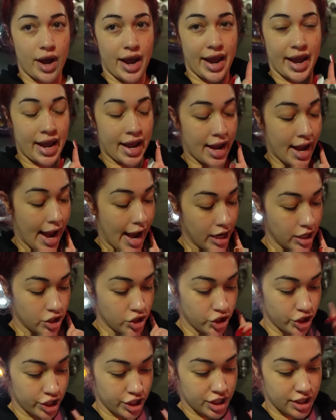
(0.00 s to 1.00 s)
I
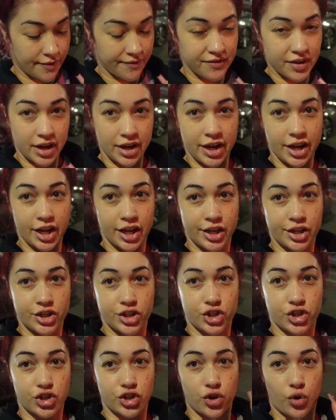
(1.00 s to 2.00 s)
just
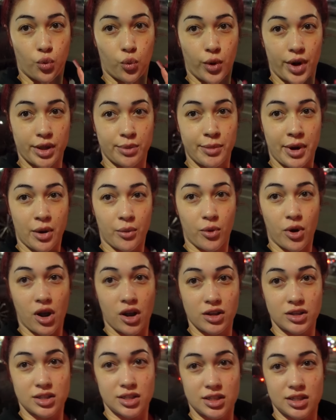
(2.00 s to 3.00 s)
finished with my
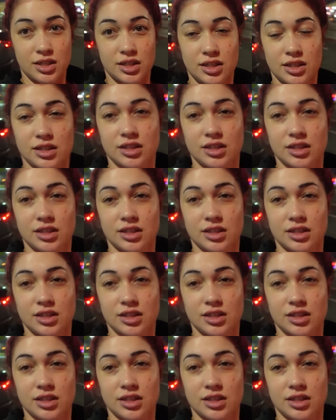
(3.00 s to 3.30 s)
Ross.